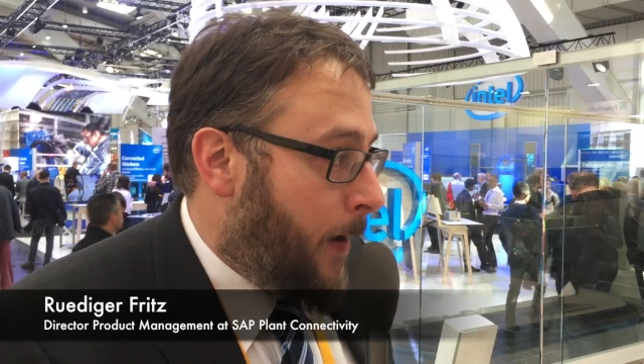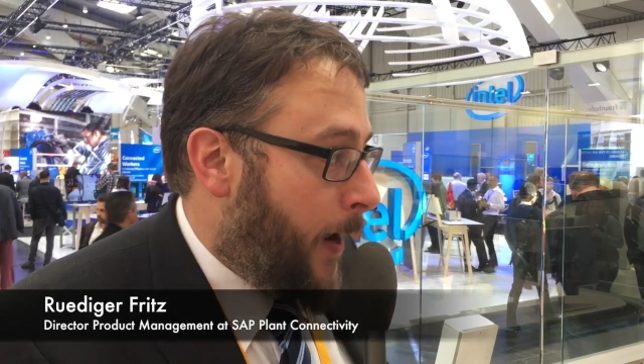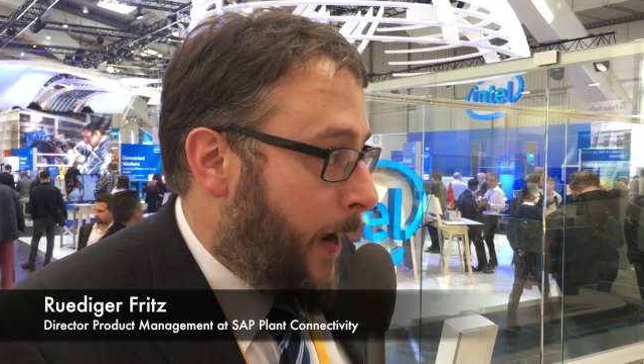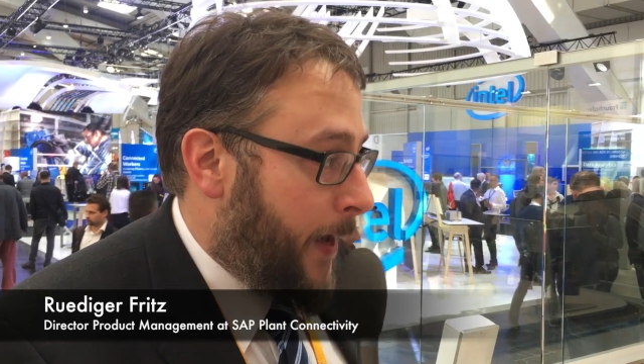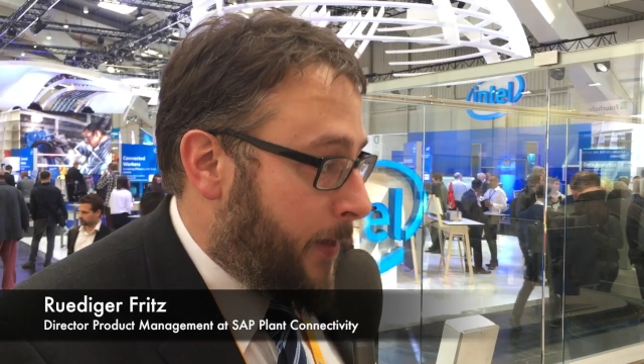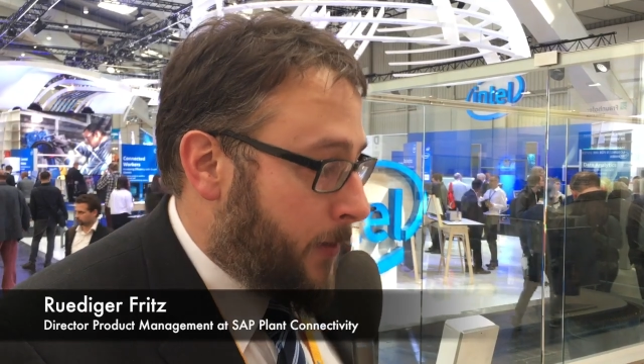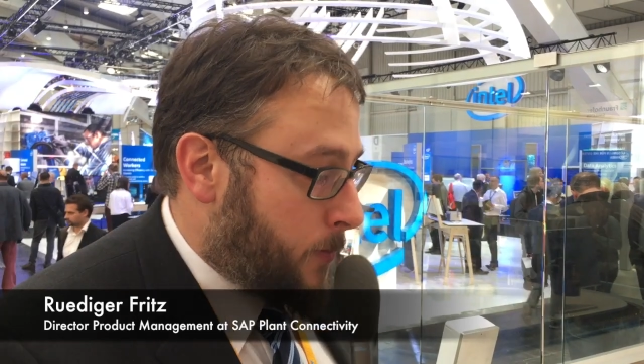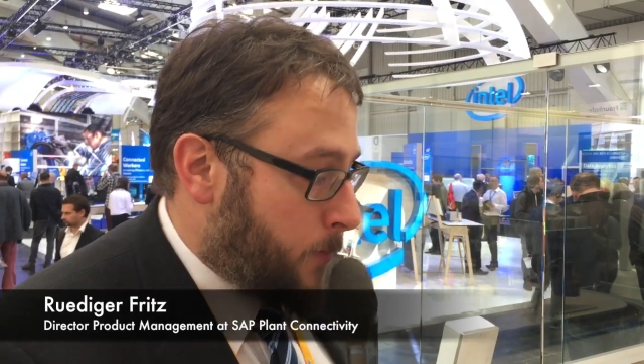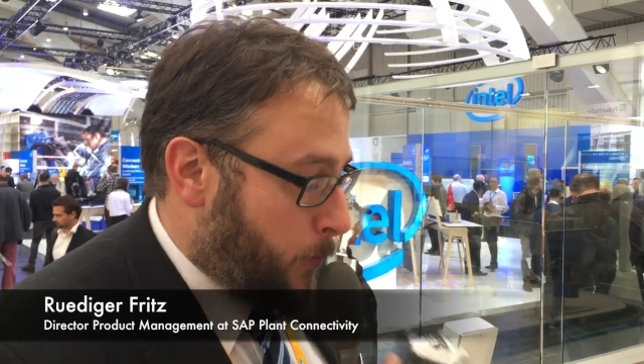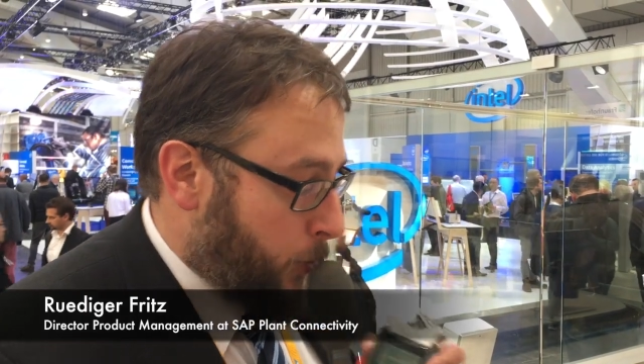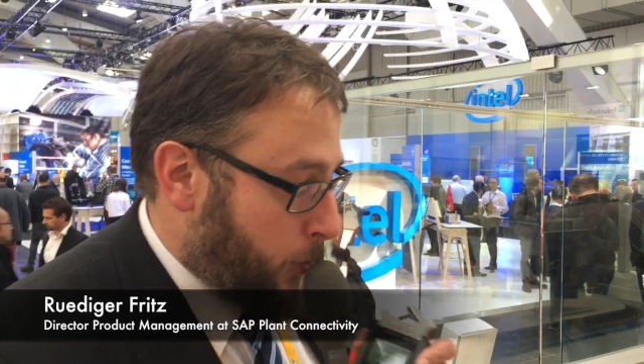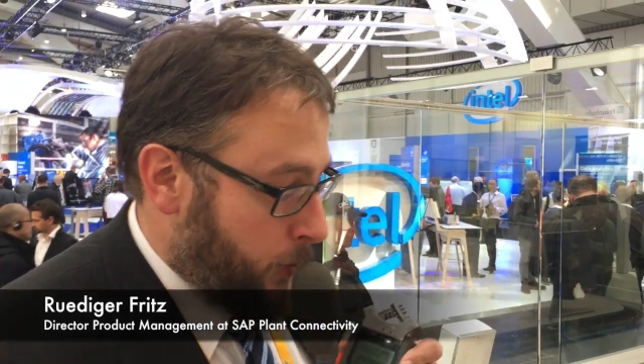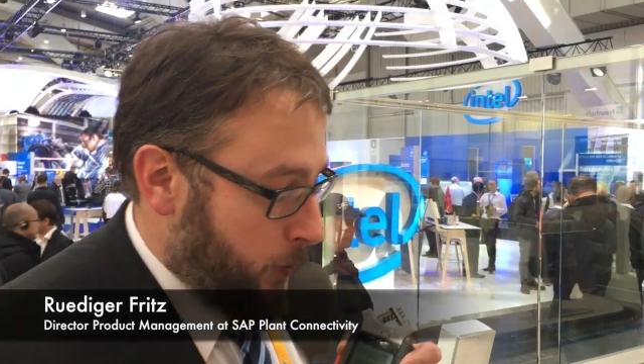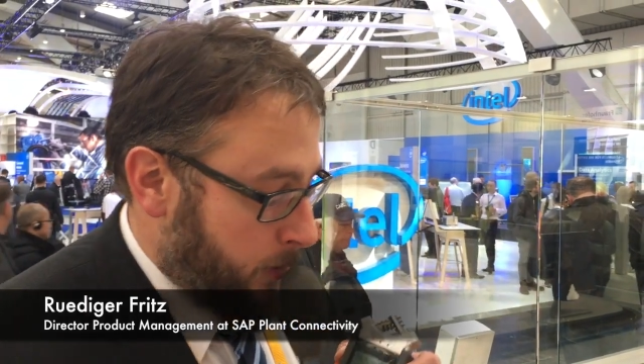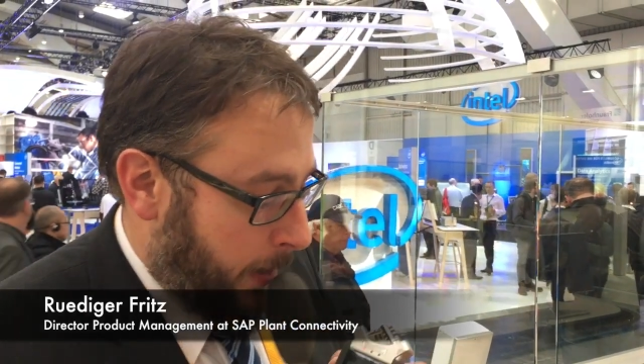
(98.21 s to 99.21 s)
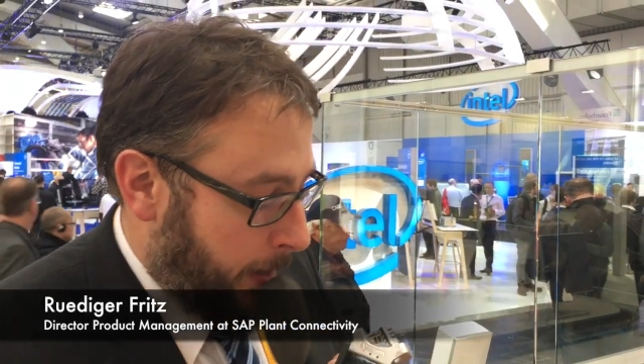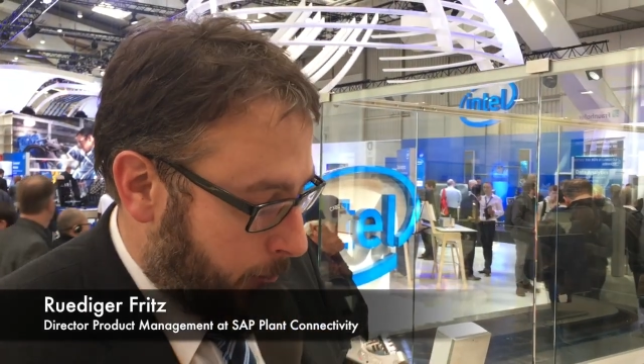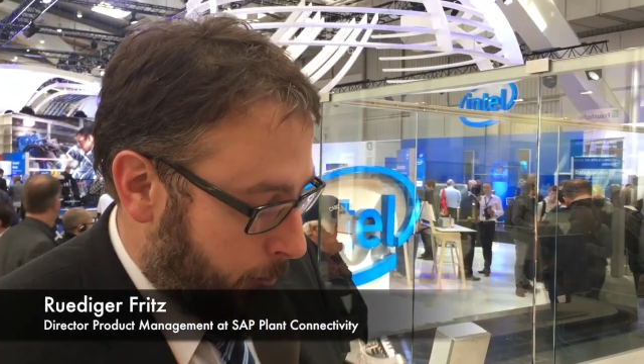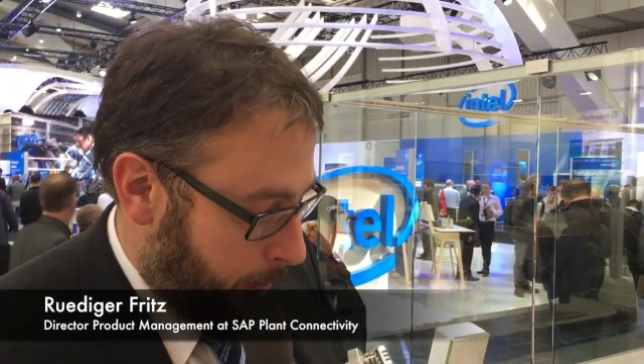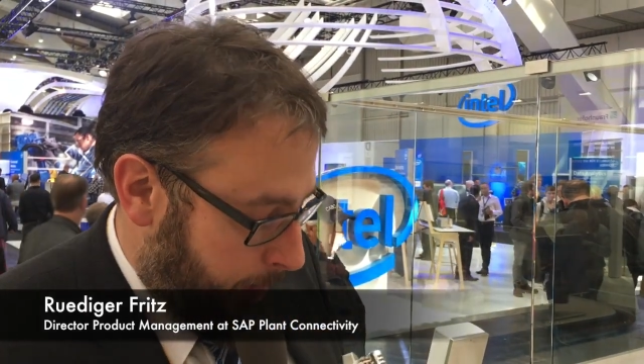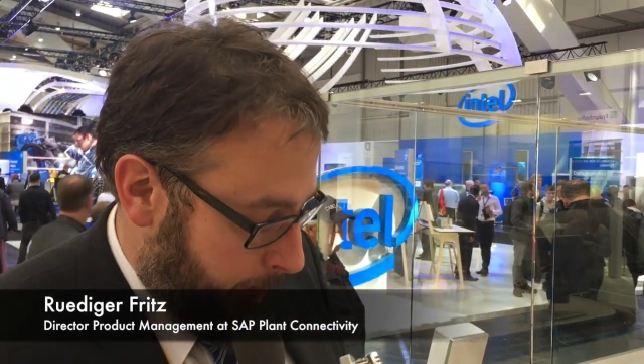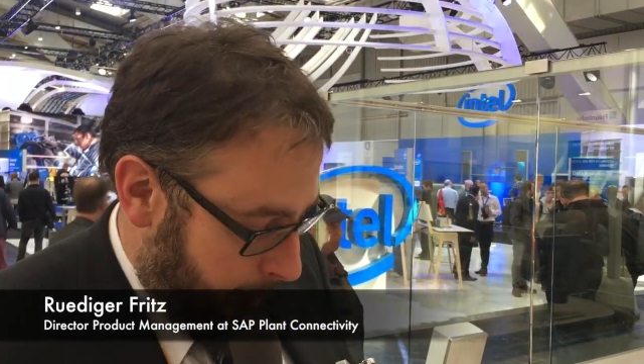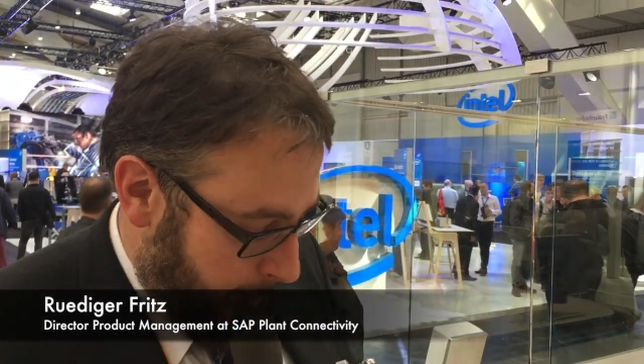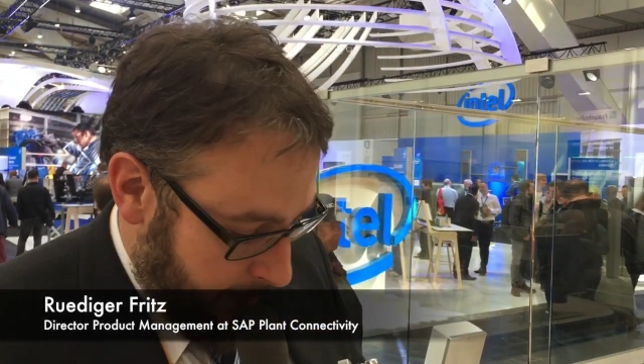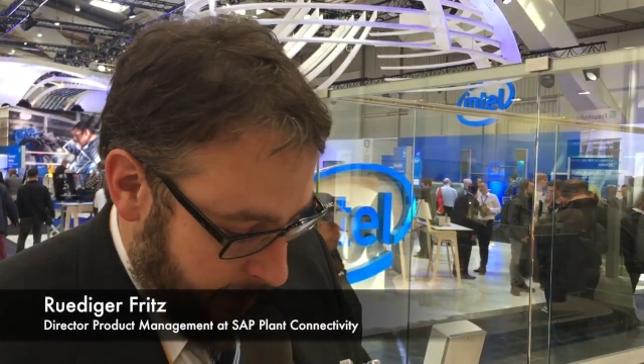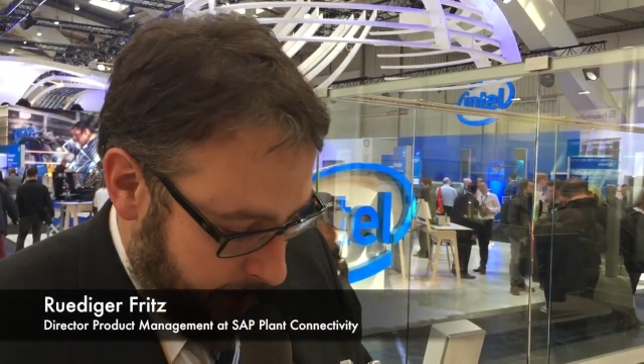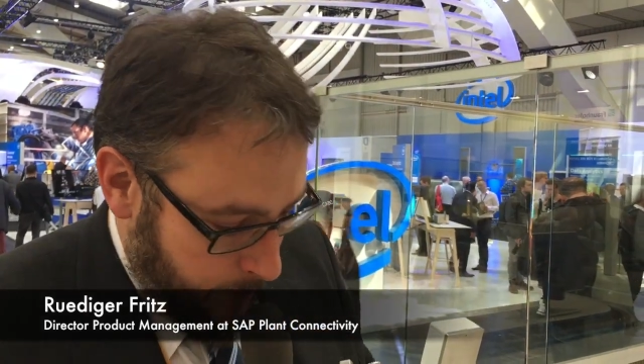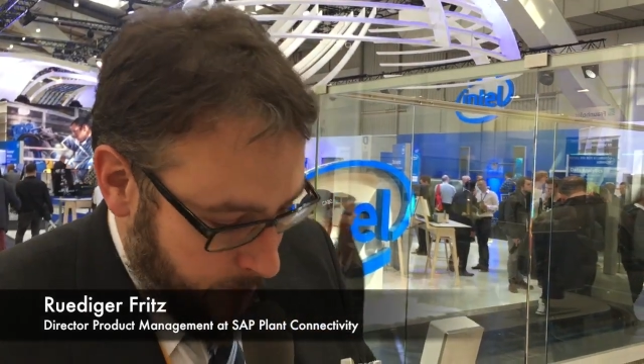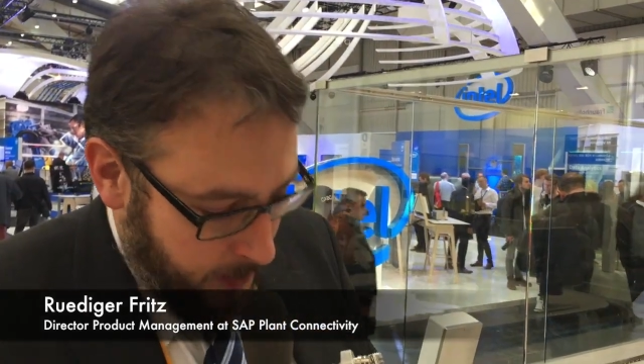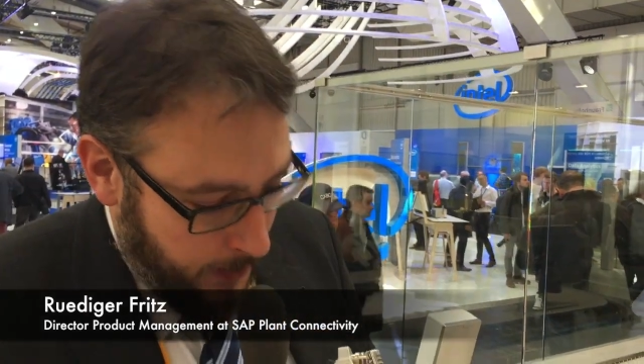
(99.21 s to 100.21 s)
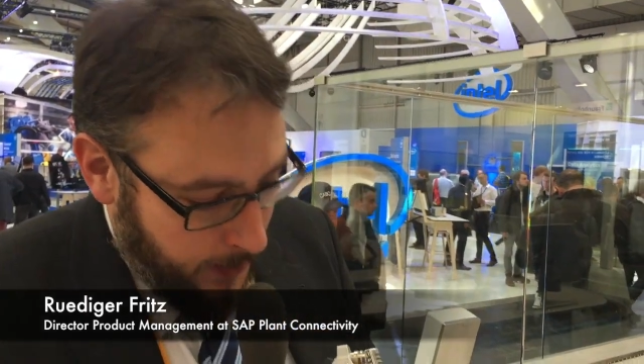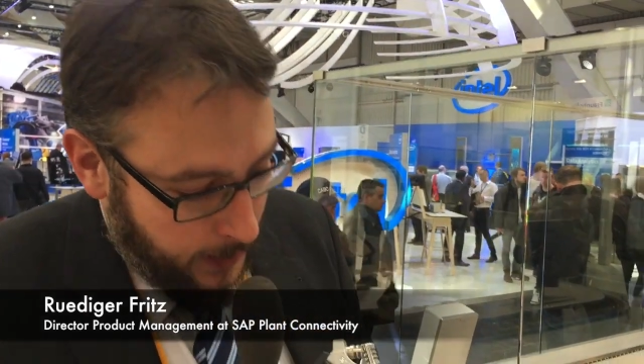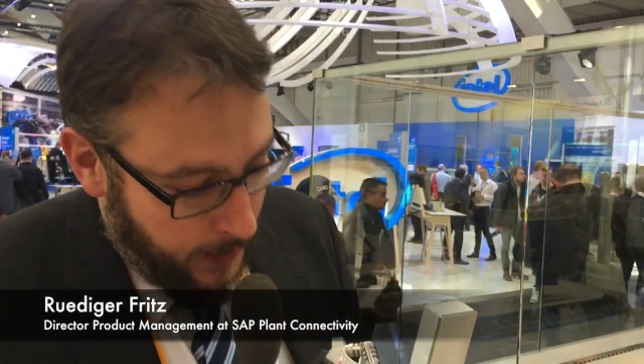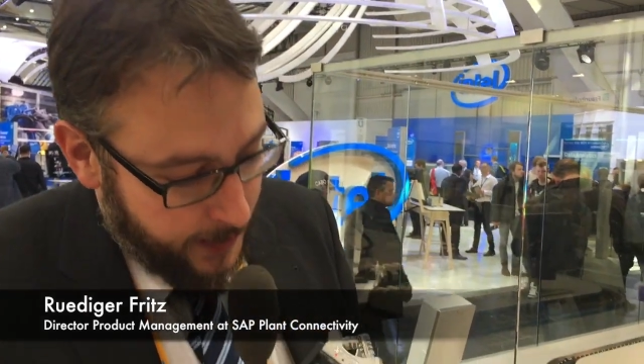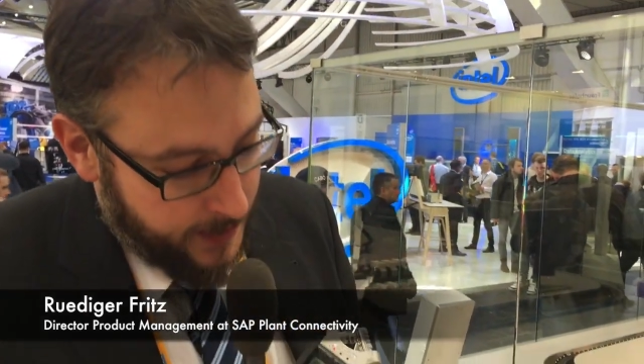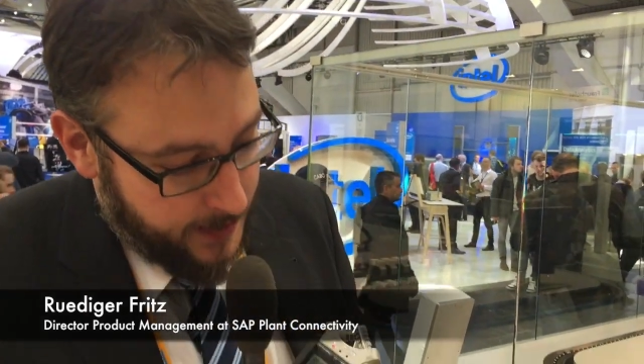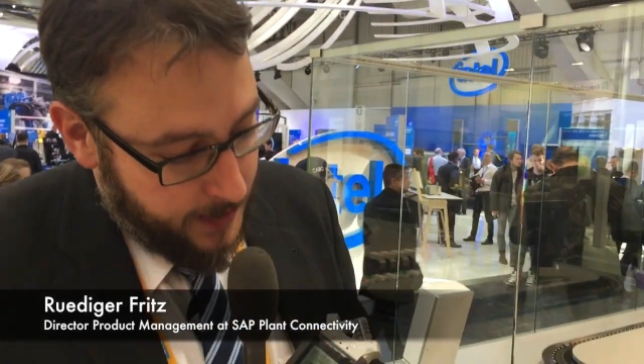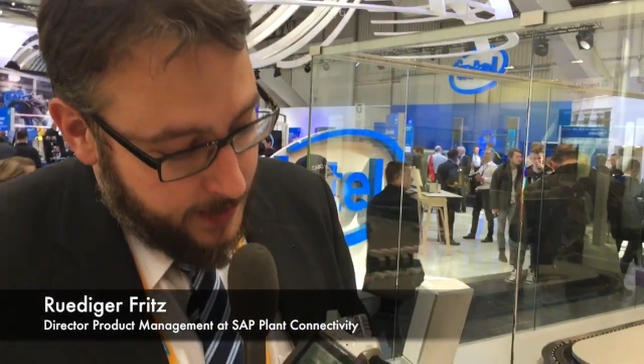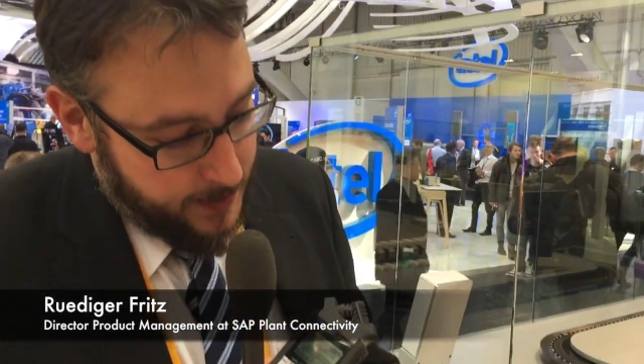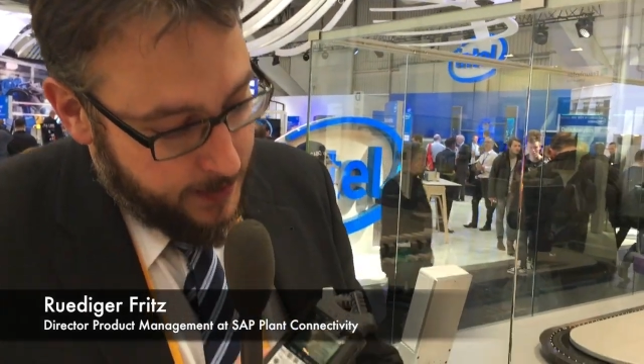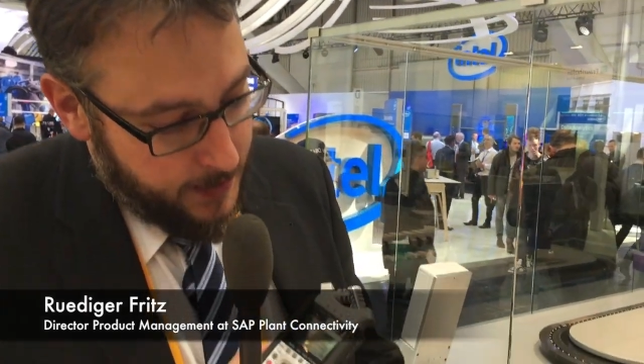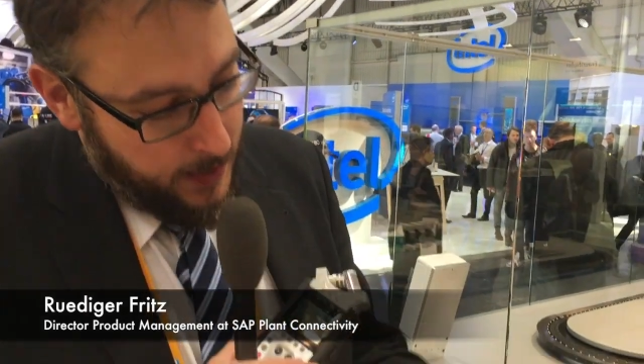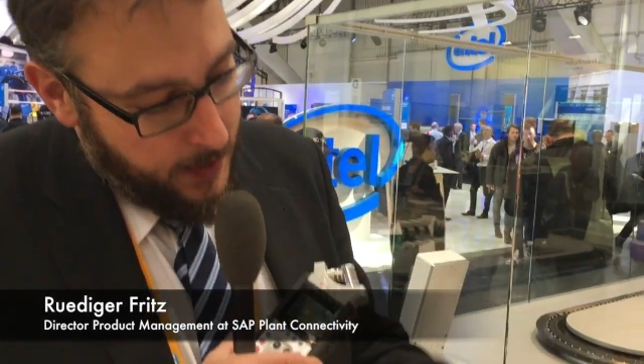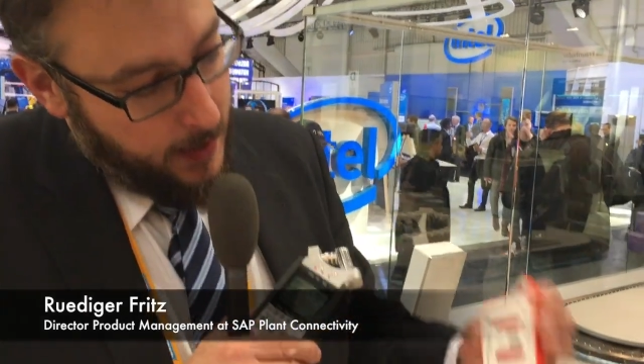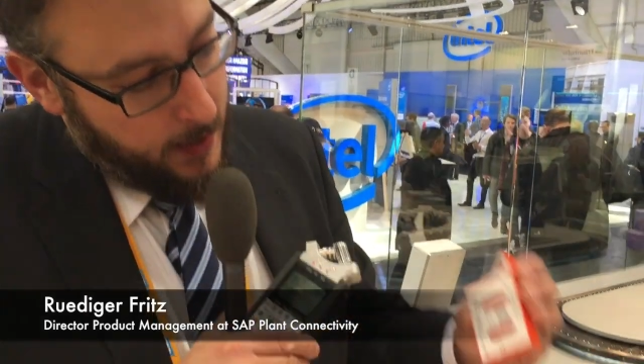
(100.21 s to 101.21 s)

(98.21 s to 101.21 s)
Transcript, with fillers: and produce actually something like this.